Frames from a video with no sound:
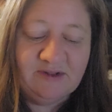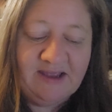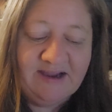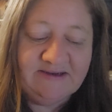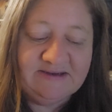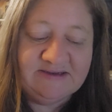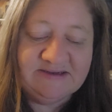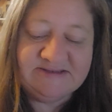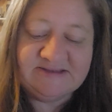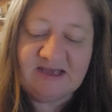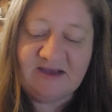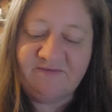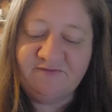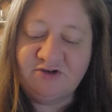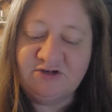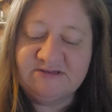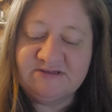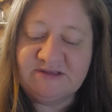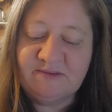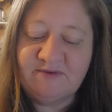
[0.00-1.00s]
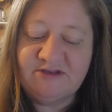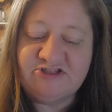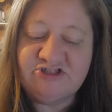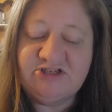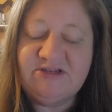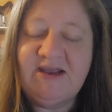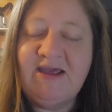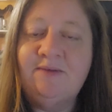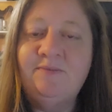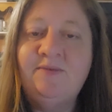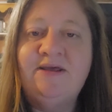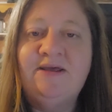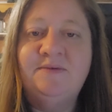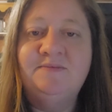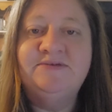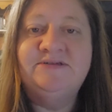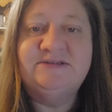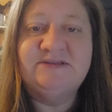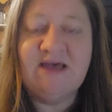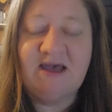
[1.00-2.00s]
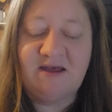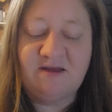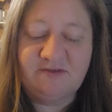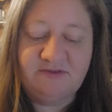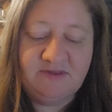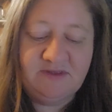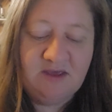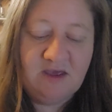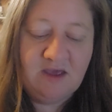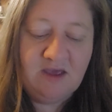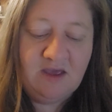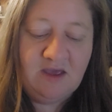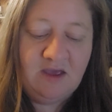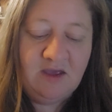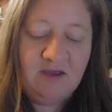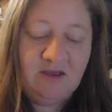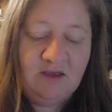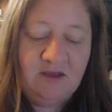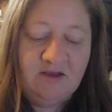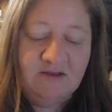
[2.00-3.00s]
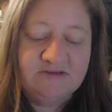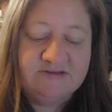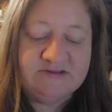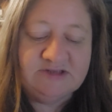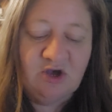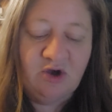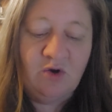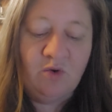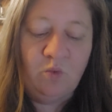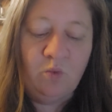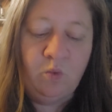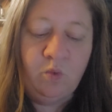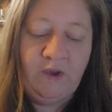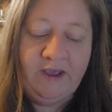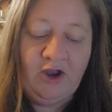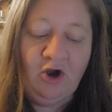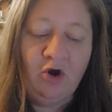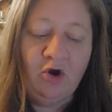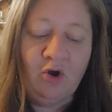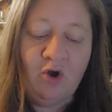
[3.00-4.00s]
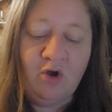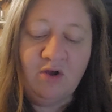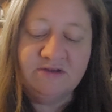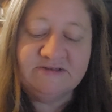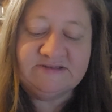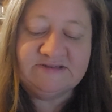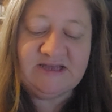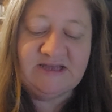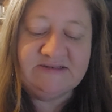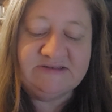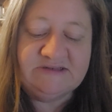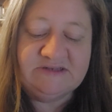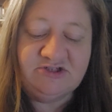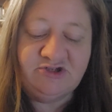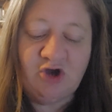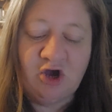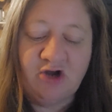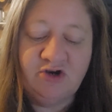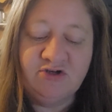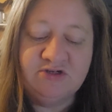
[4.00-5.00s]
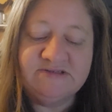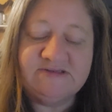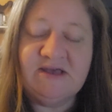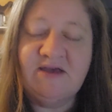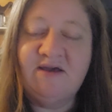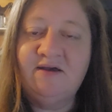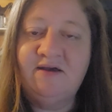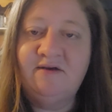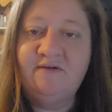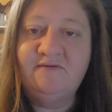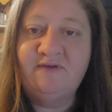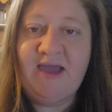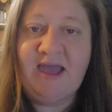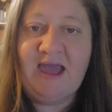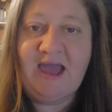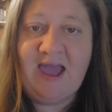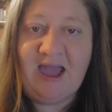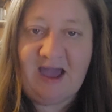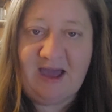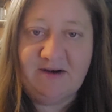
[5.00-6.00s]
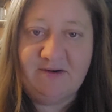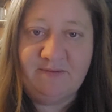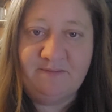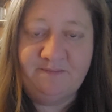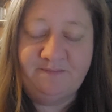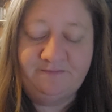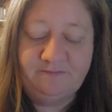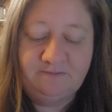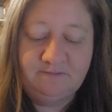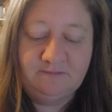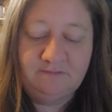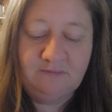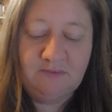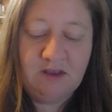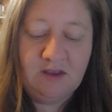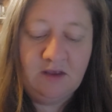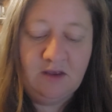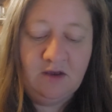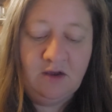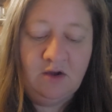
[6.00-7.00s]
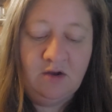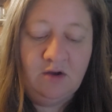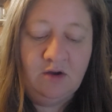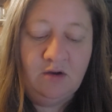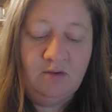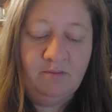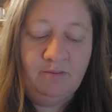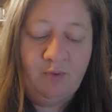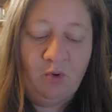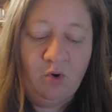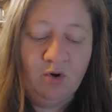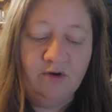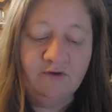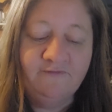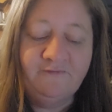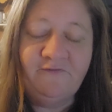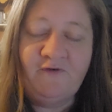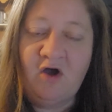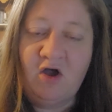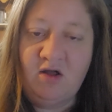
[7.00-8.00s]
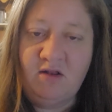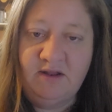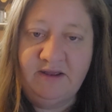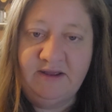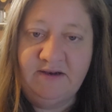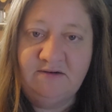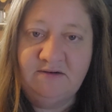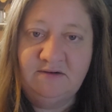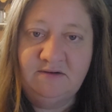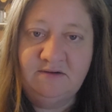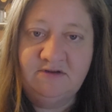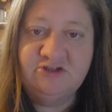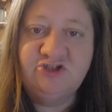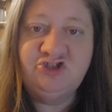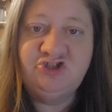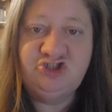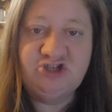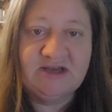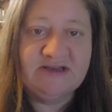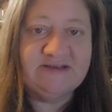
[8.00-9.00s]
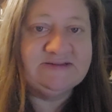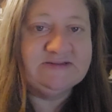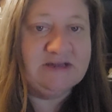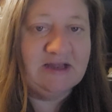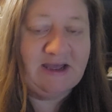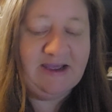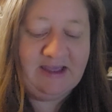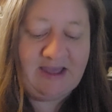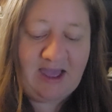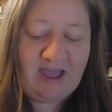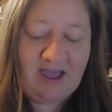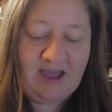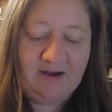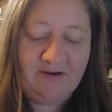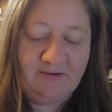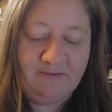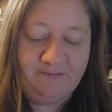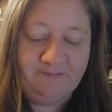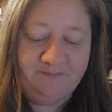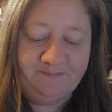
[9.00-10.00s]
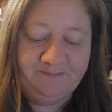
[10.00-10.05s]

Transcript: likeness after his image and named him Seth. So we are all sons and daughters of Adam, born fallen just like Adam.